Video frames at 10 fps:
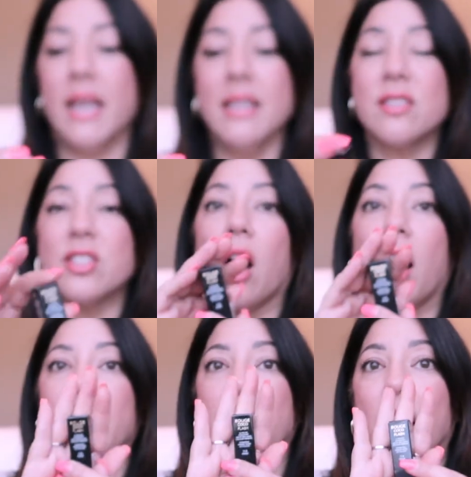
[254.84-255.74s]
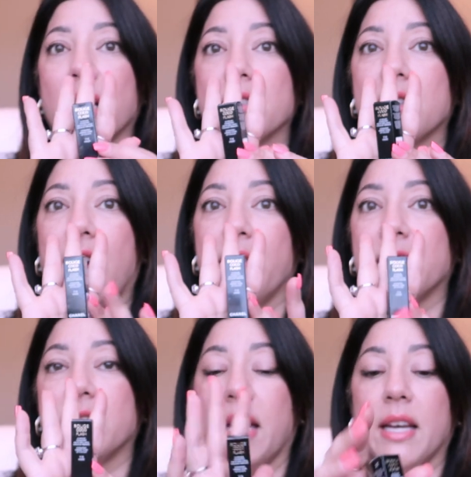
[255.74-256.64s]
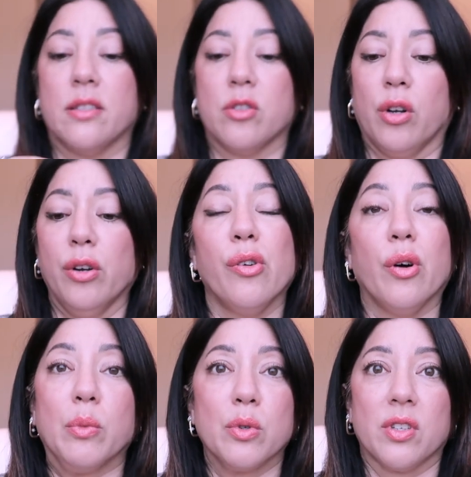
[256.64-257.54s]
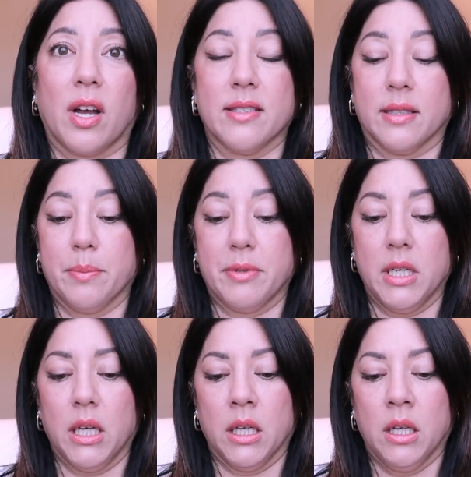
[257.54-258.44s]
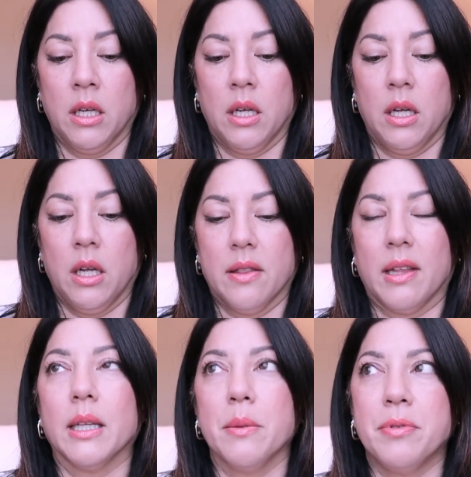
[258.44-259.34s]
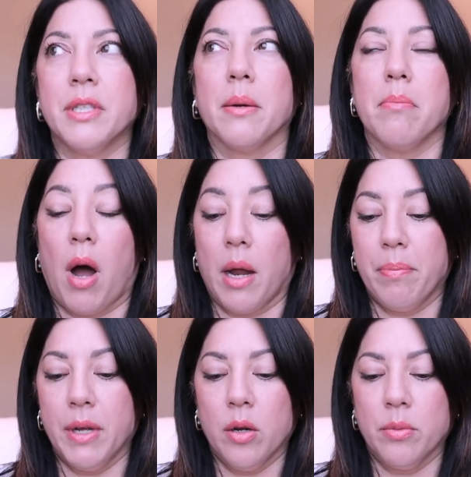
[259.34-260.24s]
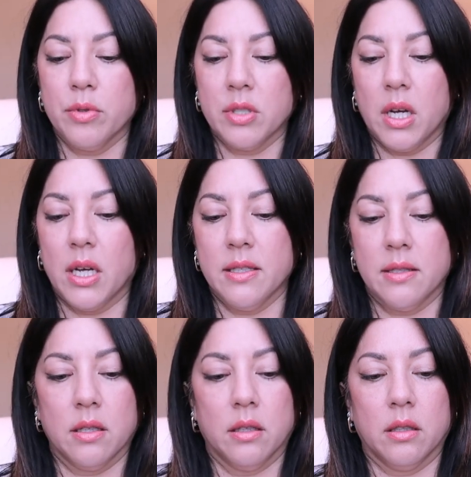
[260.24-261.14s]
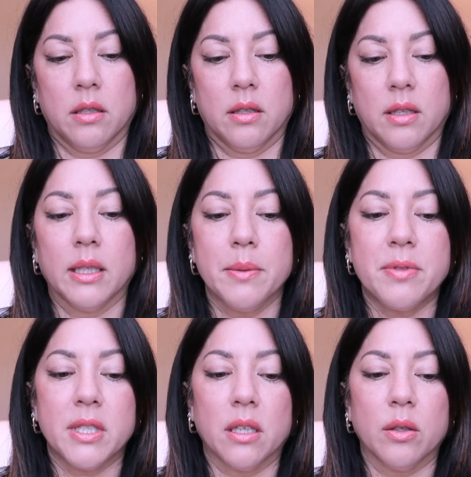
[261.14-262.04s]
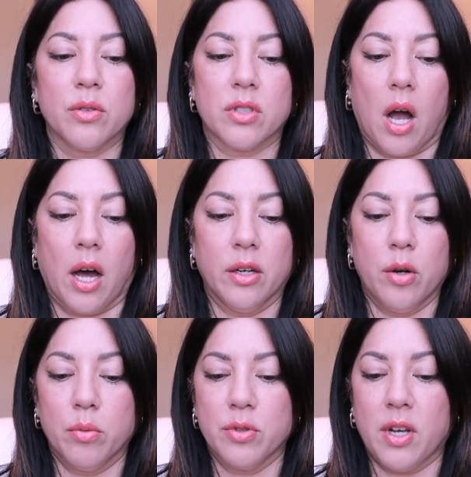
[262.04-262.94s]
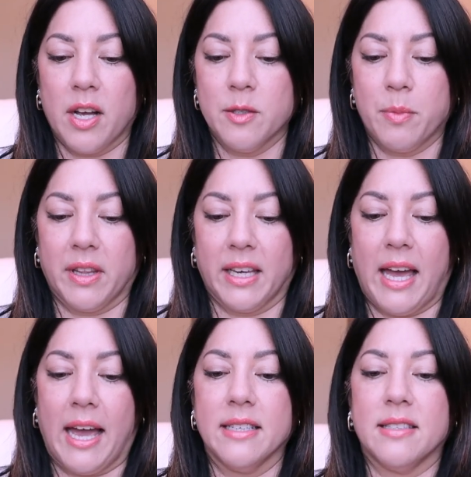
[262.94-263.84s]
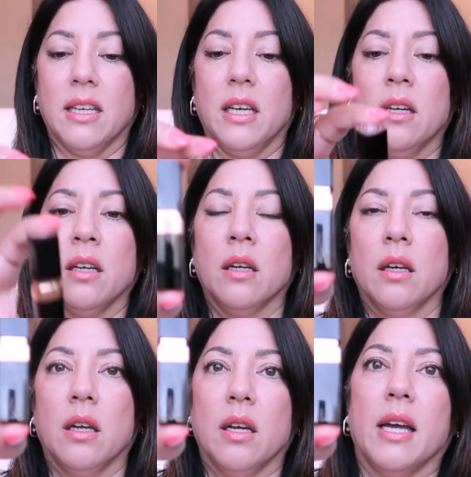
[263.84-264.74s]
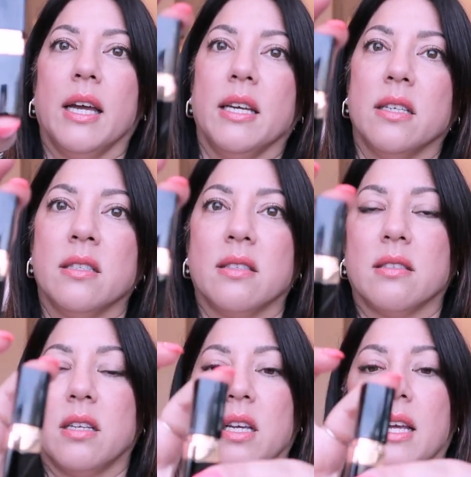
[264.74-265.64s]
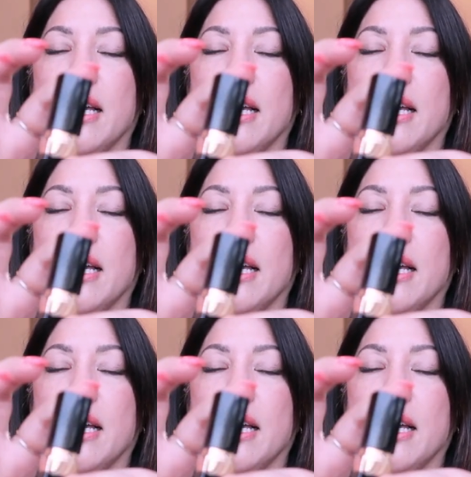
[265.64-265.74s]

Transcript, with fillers: It's tiny, guys, I have to say. It's not a normal size lipstick. The lipstick might be normal size. The lipstick looks kind of normal size, but the casing is